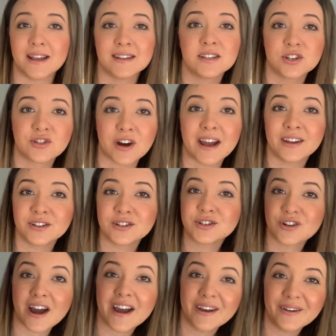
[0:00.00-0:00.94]
It's to dry
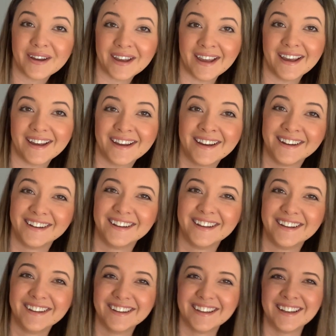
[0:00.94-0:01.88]
her hair.
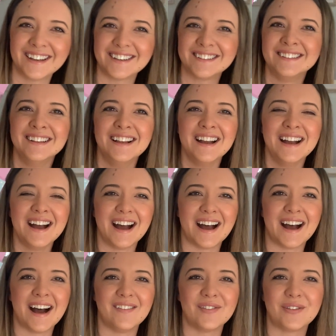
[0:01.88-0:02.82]

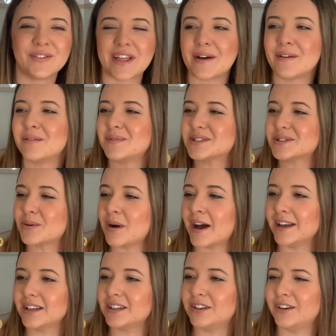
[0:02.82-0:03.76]
thought that one was
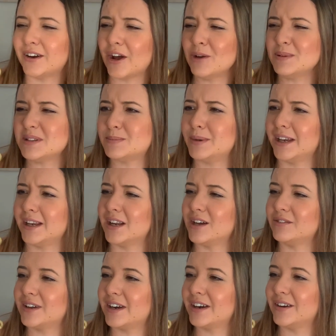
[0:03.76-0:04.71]
quite cute. I hope it's big
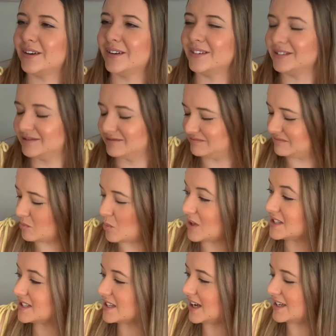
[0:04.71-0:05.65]
enough. I don't know.
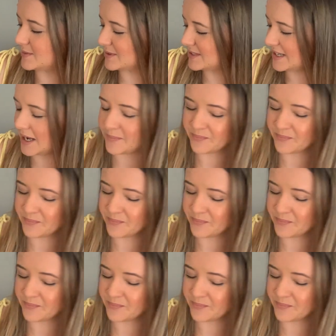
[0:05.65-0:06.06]
One size, we'll see.